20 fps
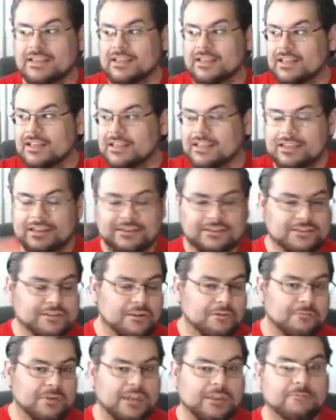in so
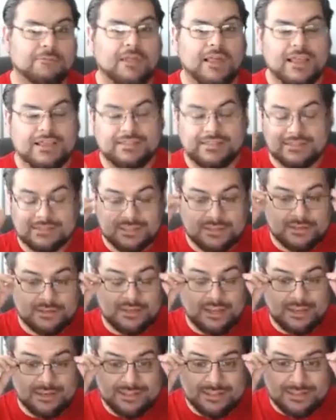many places, and
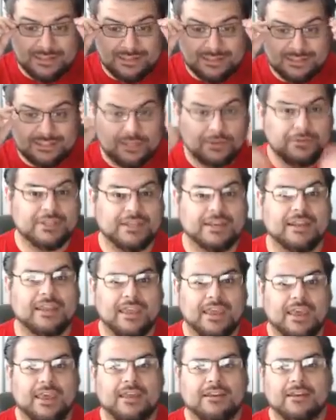and still didn't
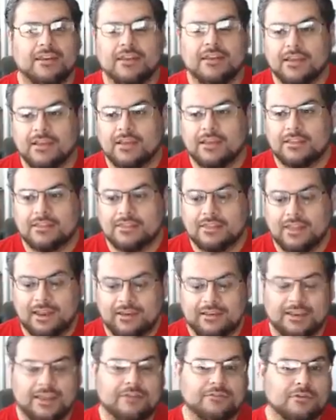get that
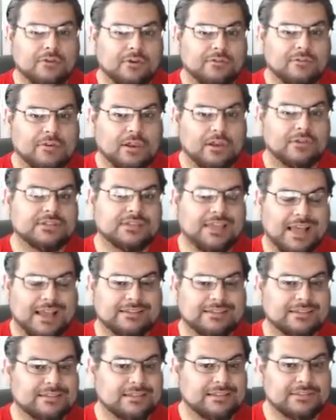level of close
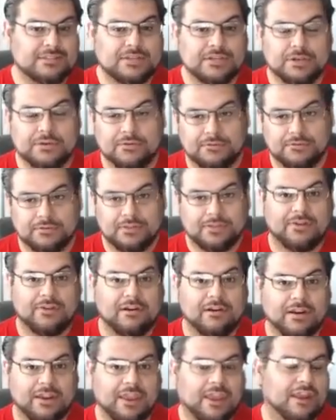access until the
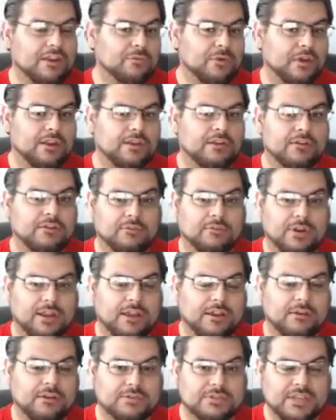very end when when
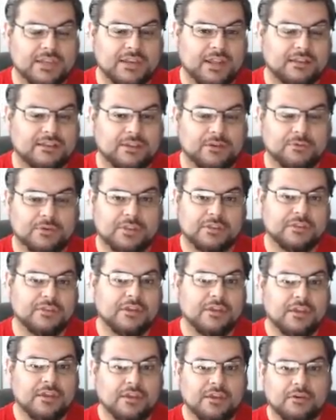I was connected with
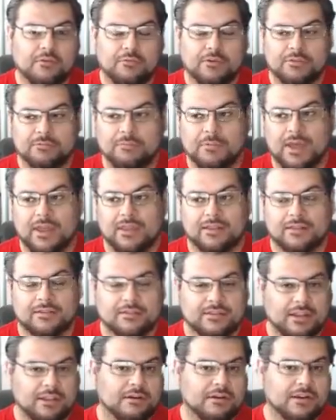with Mike
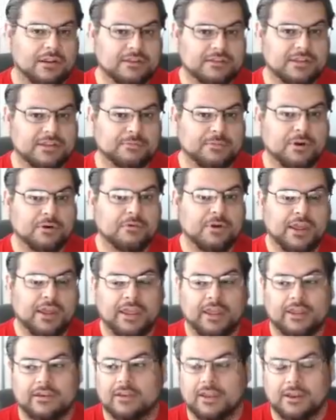Dillard and Tim Murray
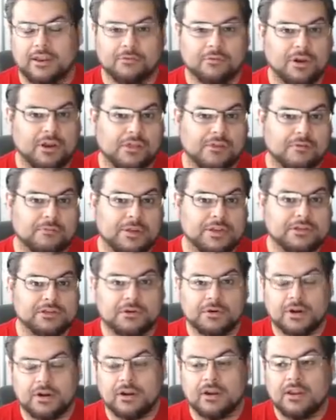and and one other
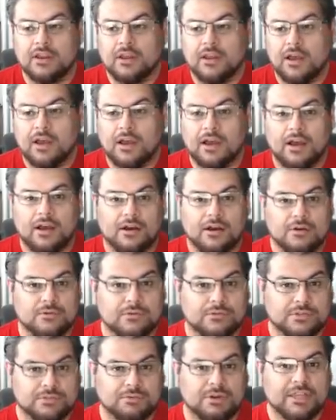mentor. Uh, who
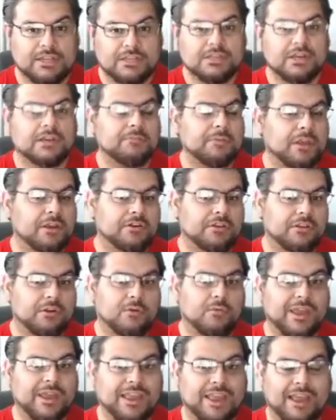really took me under their
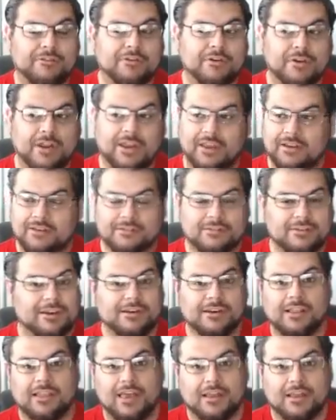wing after I had done a lot of